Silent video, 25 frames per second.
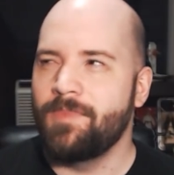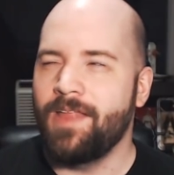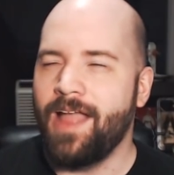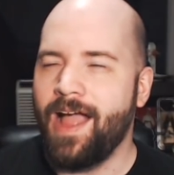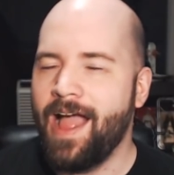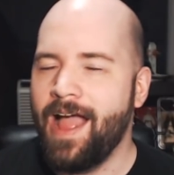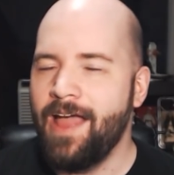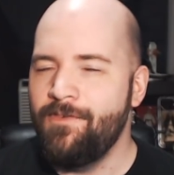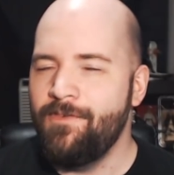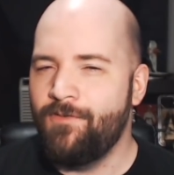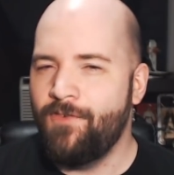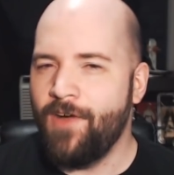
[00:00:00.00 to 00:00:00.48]

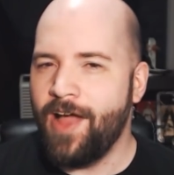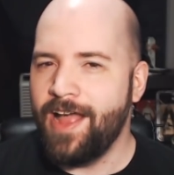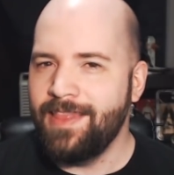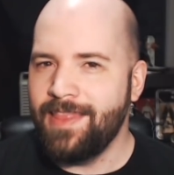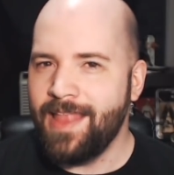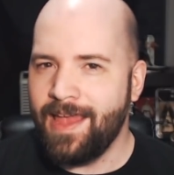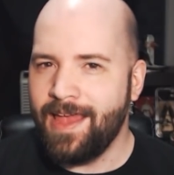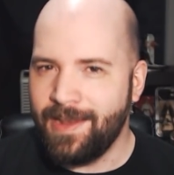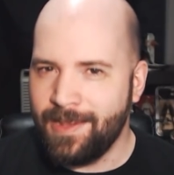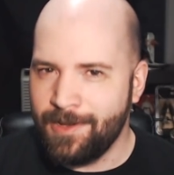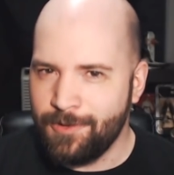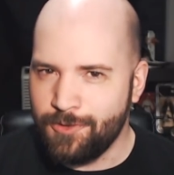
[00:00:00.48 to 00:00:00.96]
I find
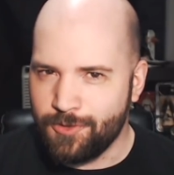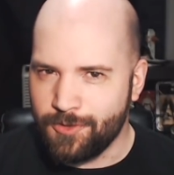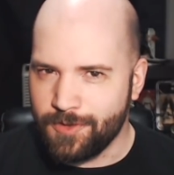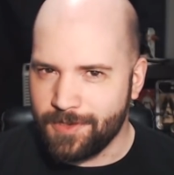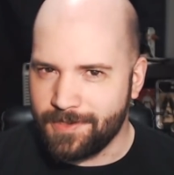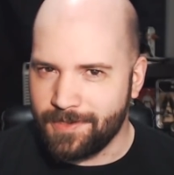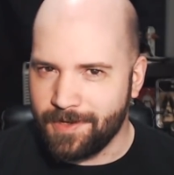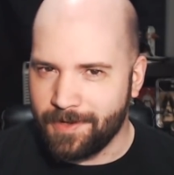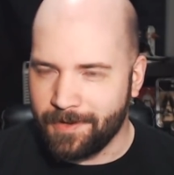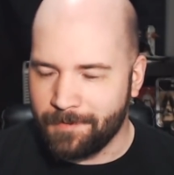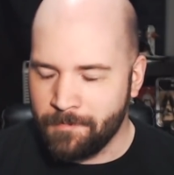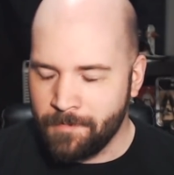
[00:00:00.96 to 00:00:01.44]
that
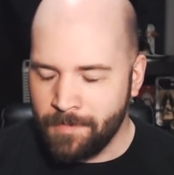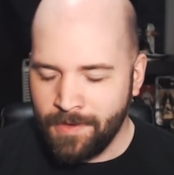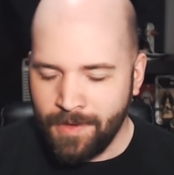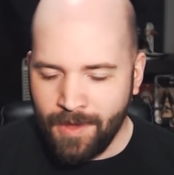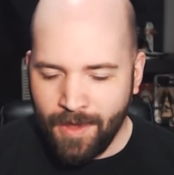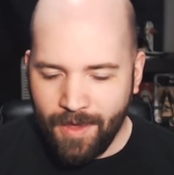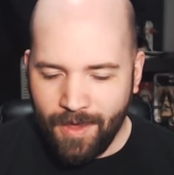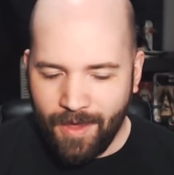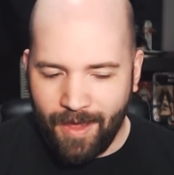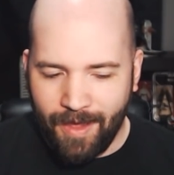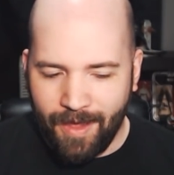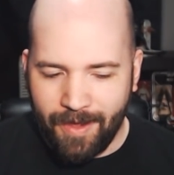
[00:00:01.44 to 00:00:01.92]
interesting,
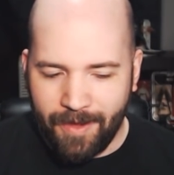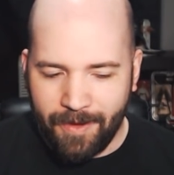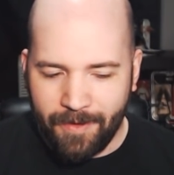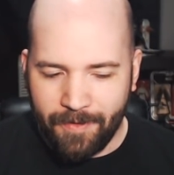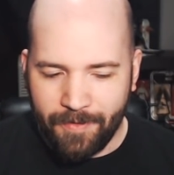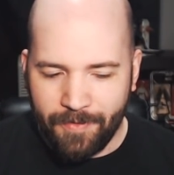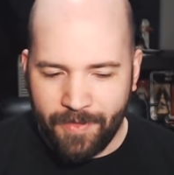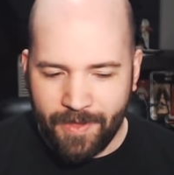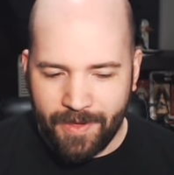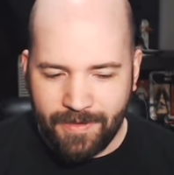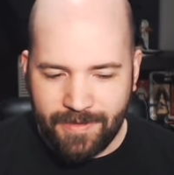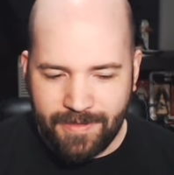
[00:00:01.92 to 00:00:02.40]

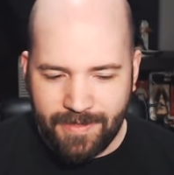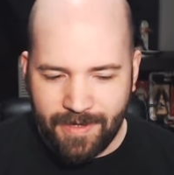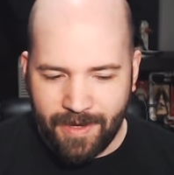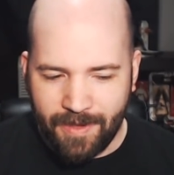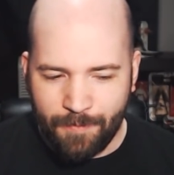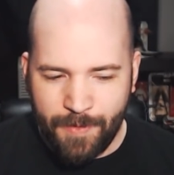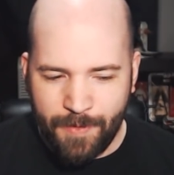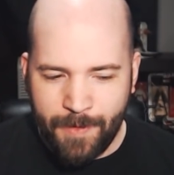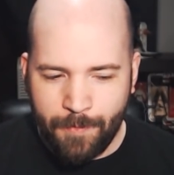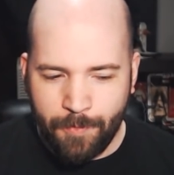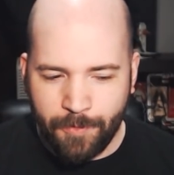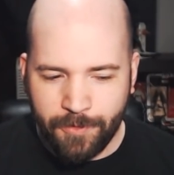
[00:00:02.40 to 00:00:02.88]
that
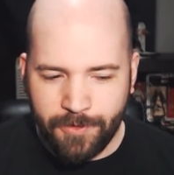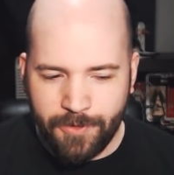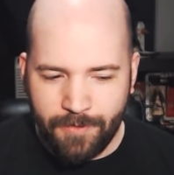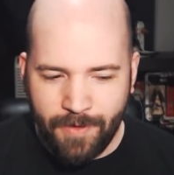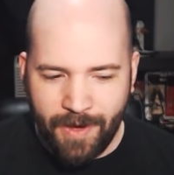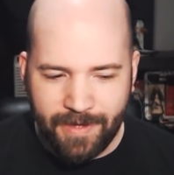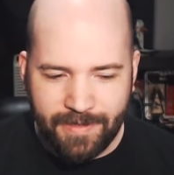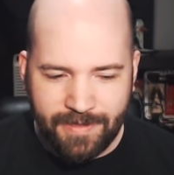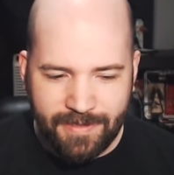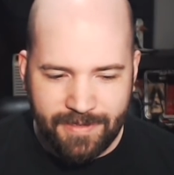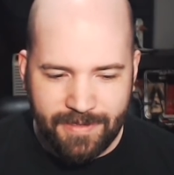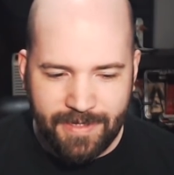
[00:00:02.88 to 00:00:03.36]
people do
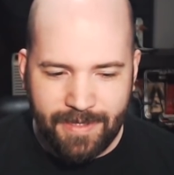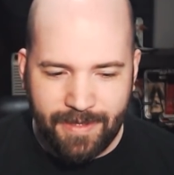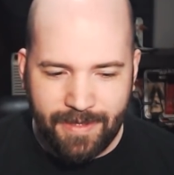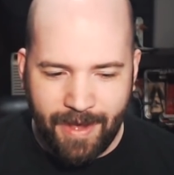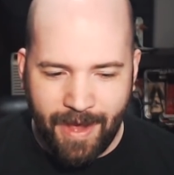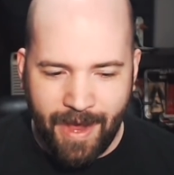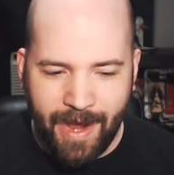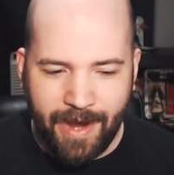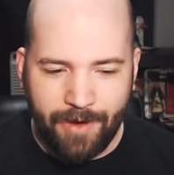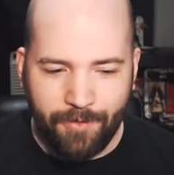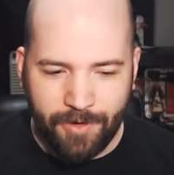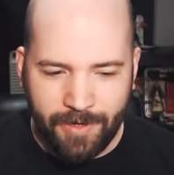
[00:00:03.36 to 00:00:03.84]
not see the
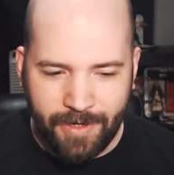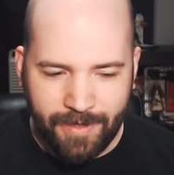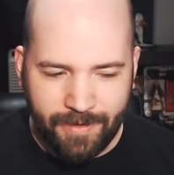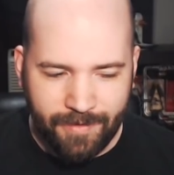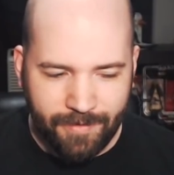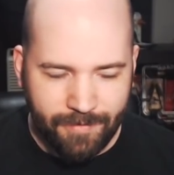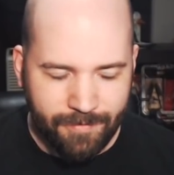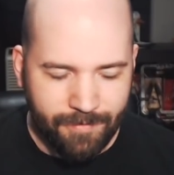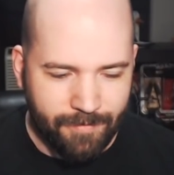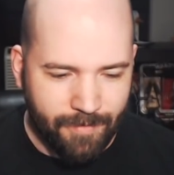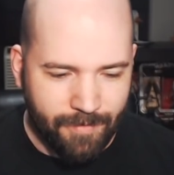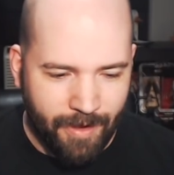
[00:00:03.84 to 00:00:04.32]
irony
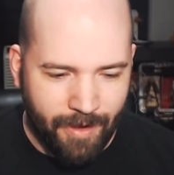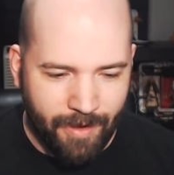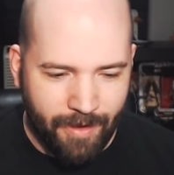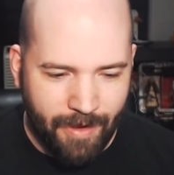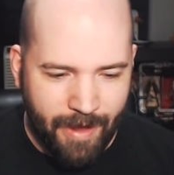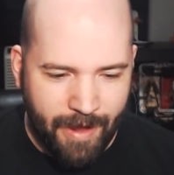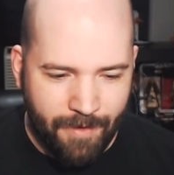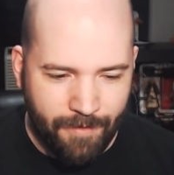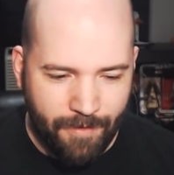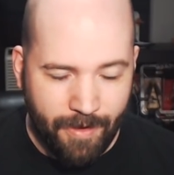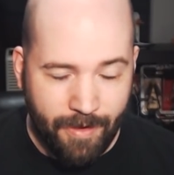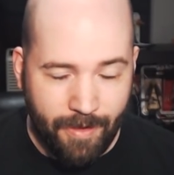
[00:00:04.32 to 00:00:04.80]

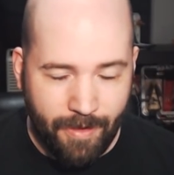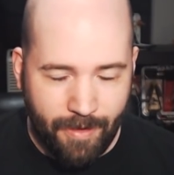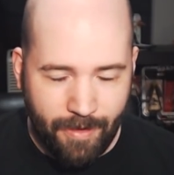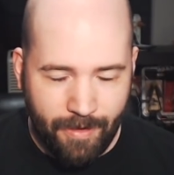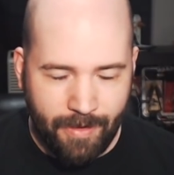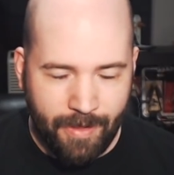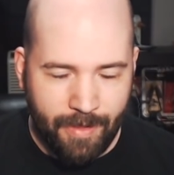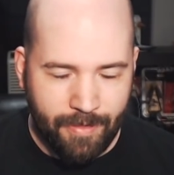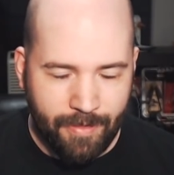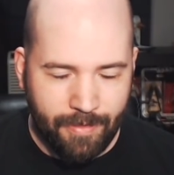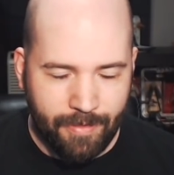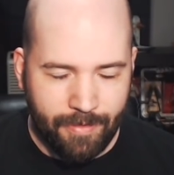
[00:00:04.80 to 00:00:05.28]

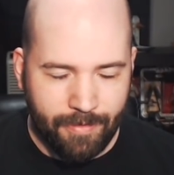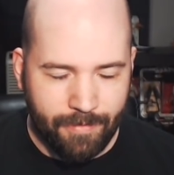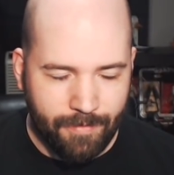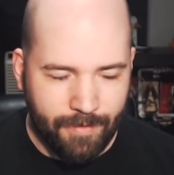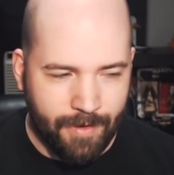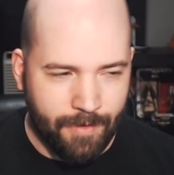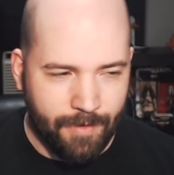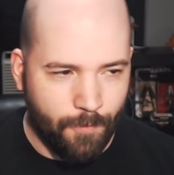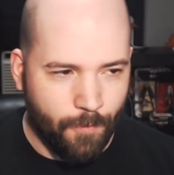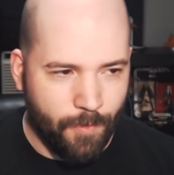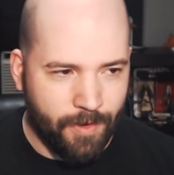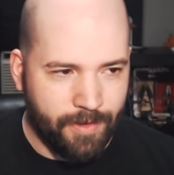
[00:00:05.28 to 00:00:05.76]

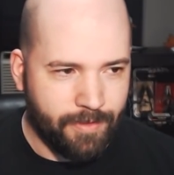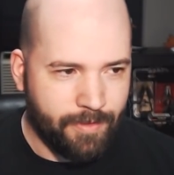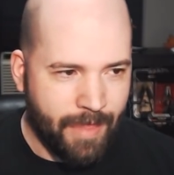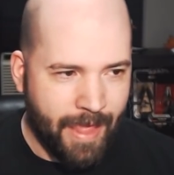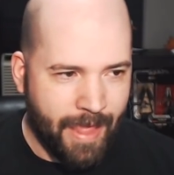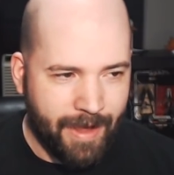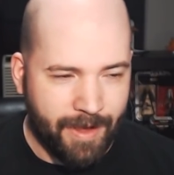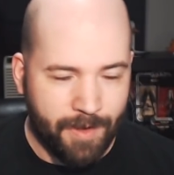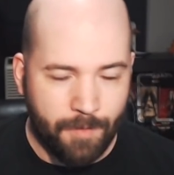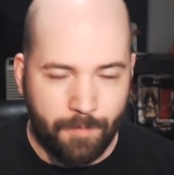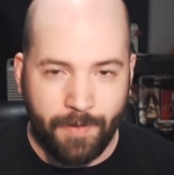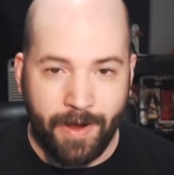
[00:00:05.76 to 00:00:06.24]
in what
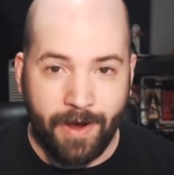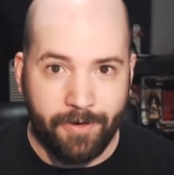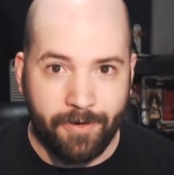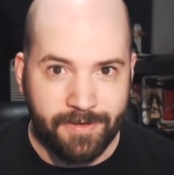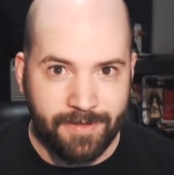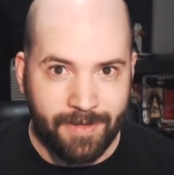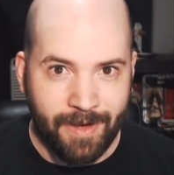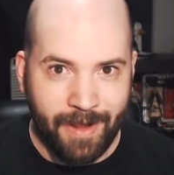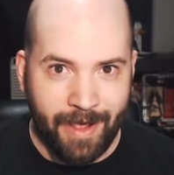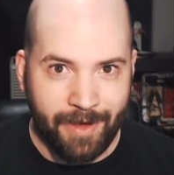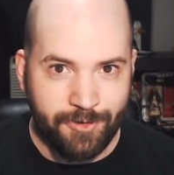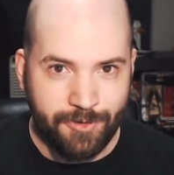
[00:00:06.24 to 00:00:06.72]
that
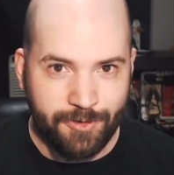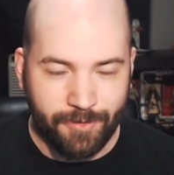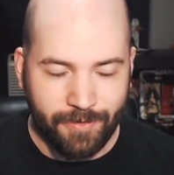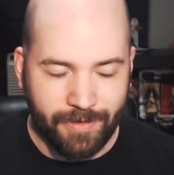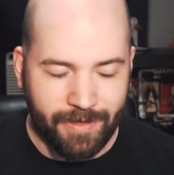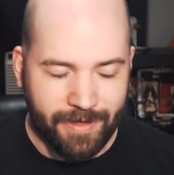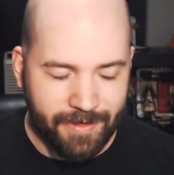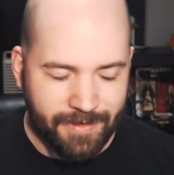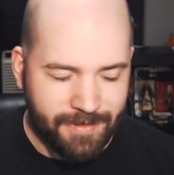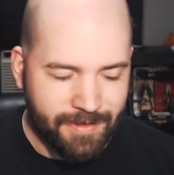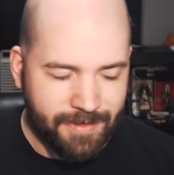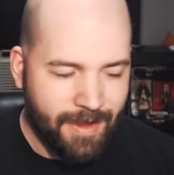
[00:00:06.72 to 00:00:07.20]
comparison actually
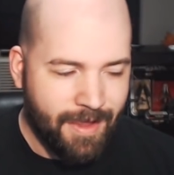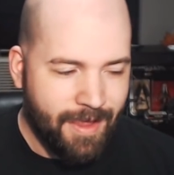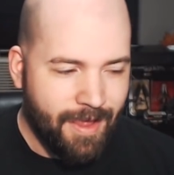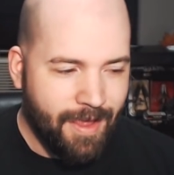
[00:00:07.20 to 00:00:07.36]
is.